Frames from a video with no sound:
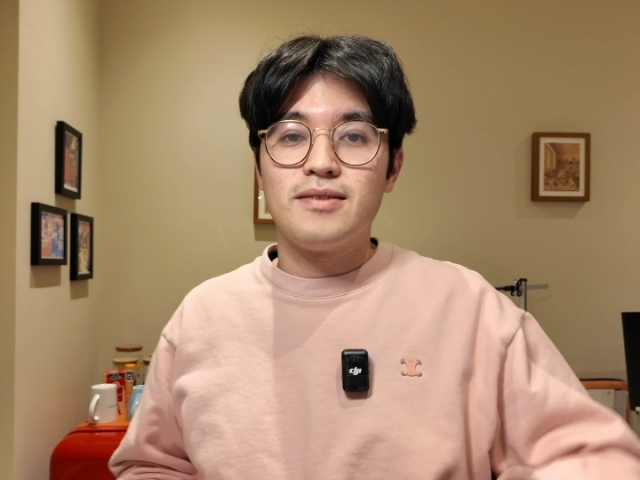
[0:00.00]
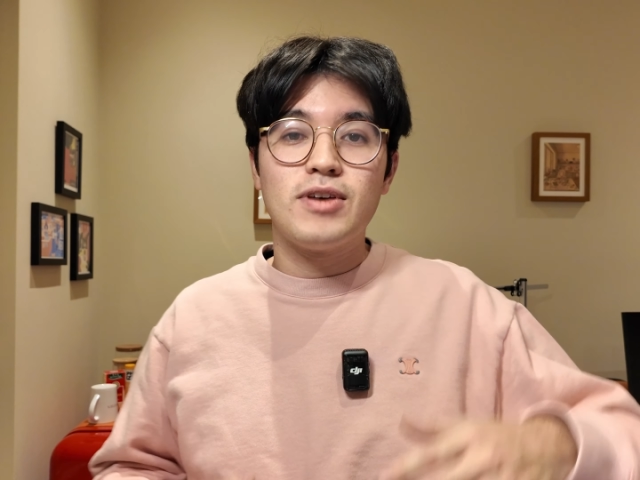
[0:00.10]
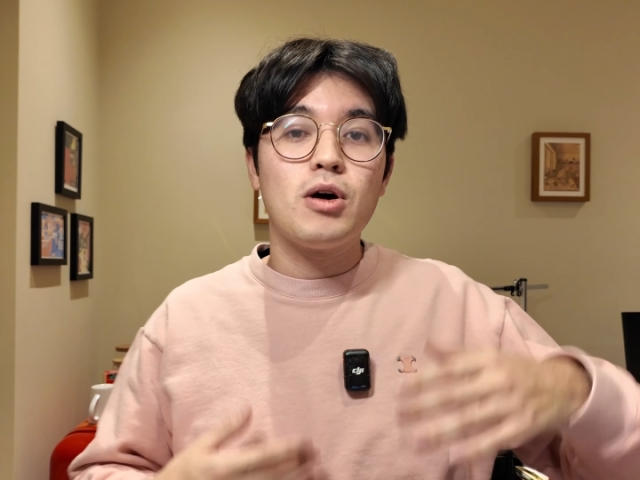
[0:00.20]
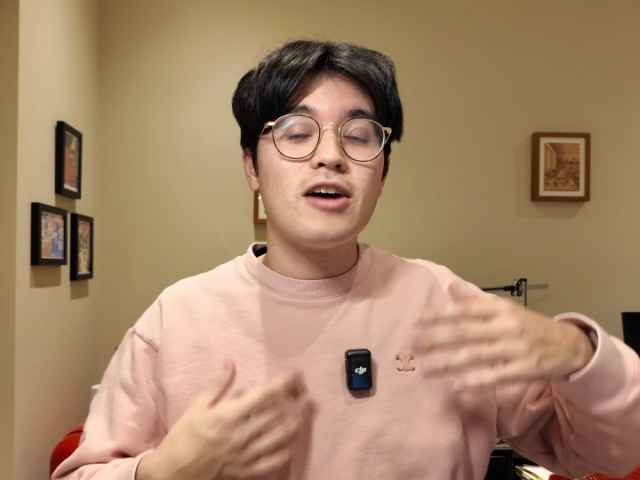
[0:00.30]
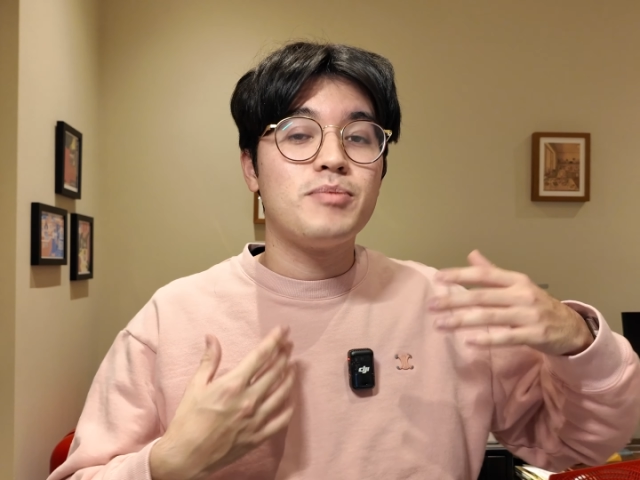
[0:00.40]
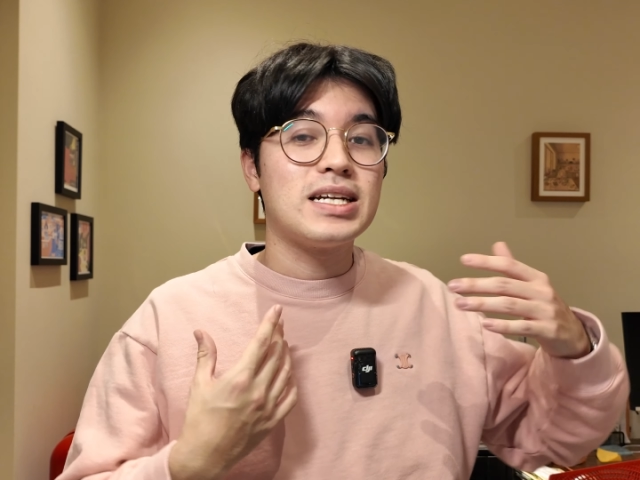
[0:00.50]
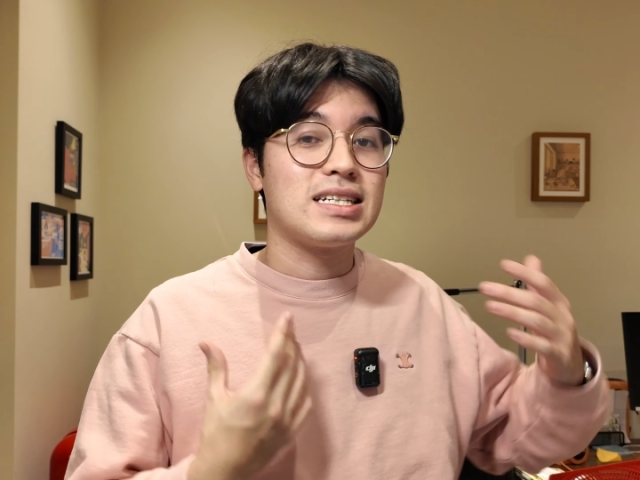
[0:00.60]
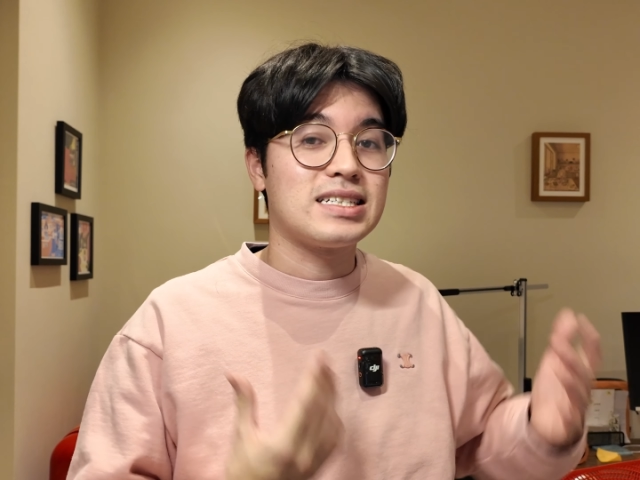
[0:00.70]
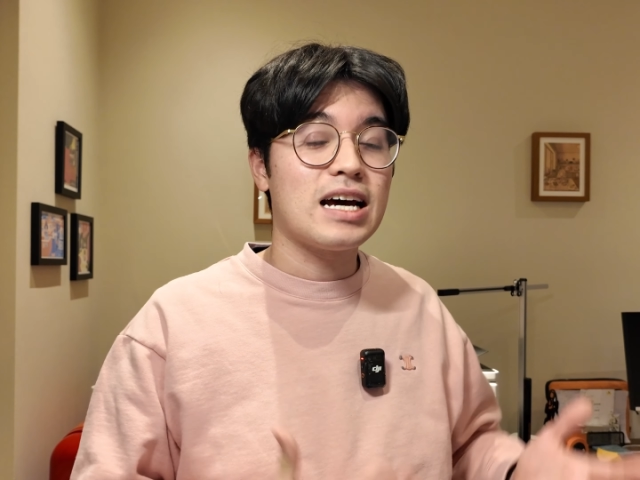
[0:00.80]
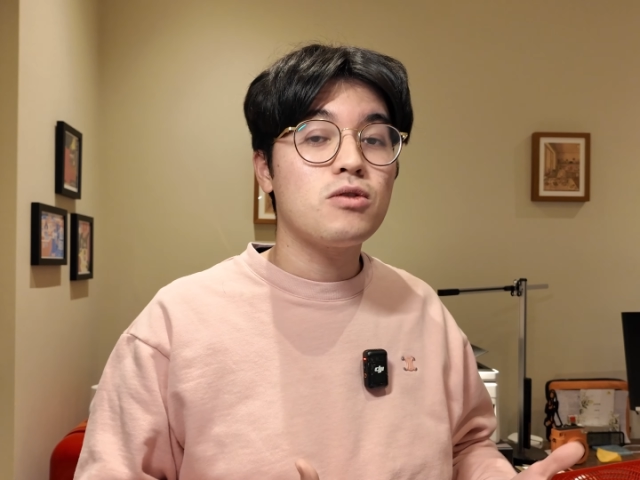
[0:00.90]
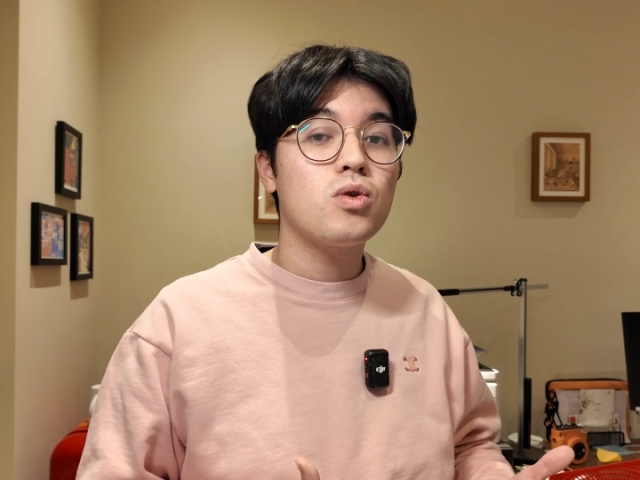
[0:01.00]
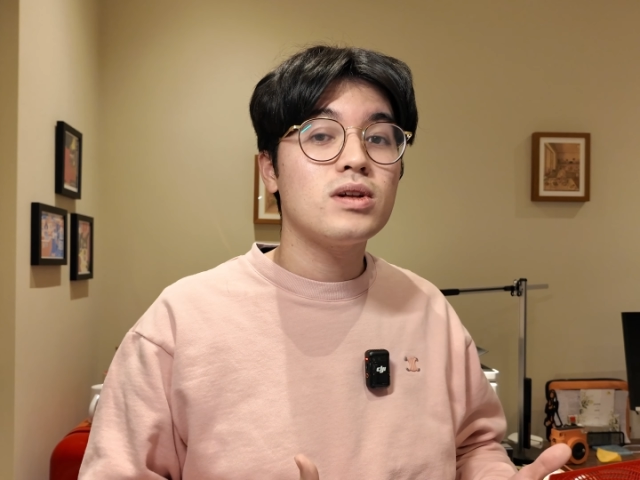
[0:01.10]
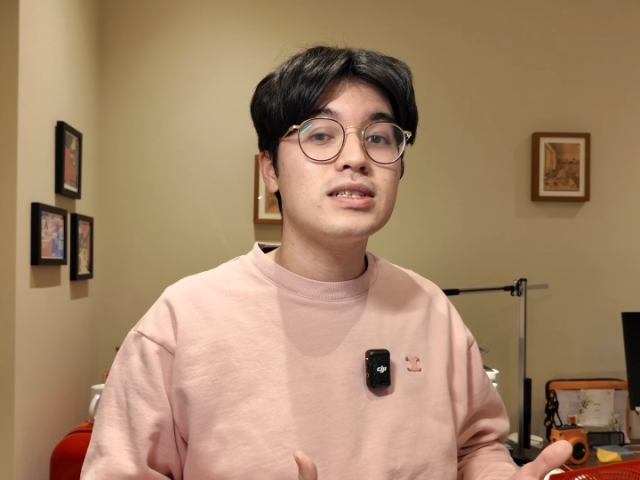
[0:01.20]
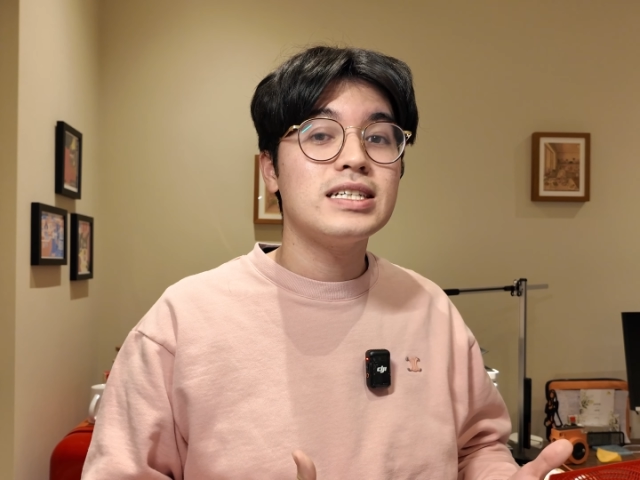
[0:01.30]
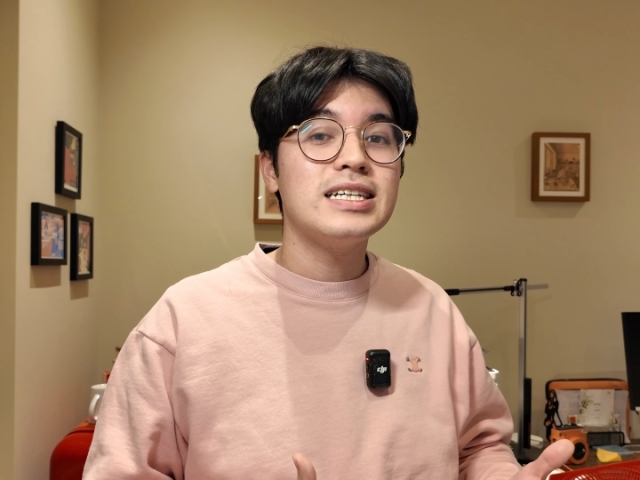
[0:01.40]
They'll have better sound
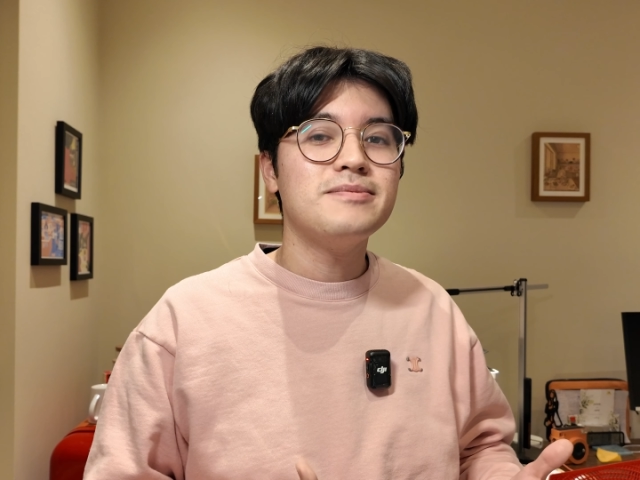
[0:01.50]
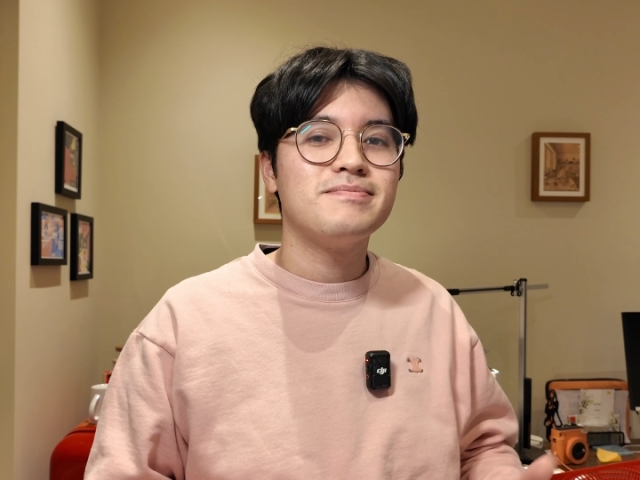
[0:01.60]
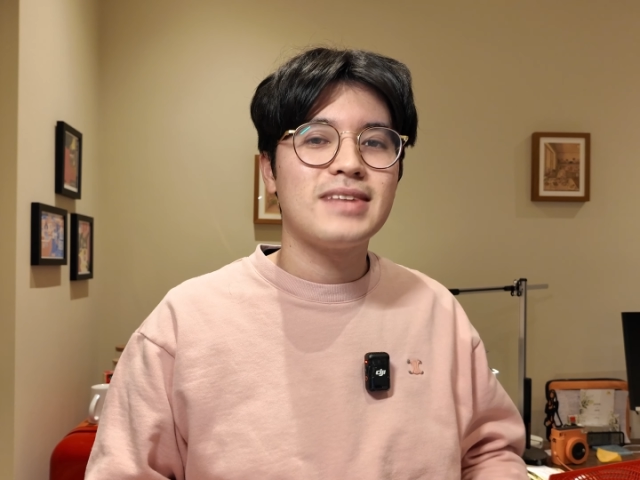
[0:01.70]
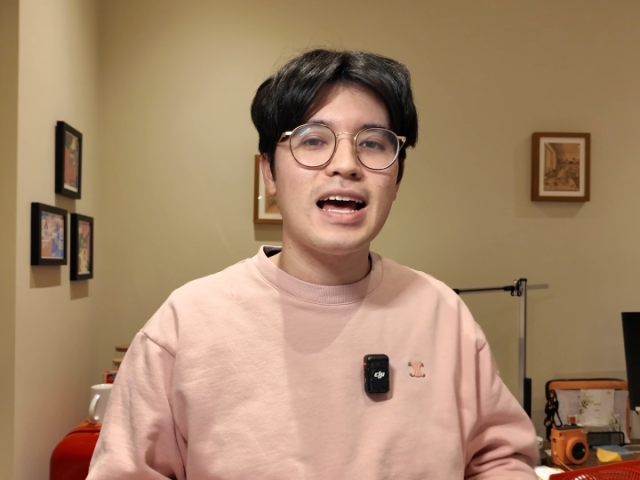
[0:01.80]
quality,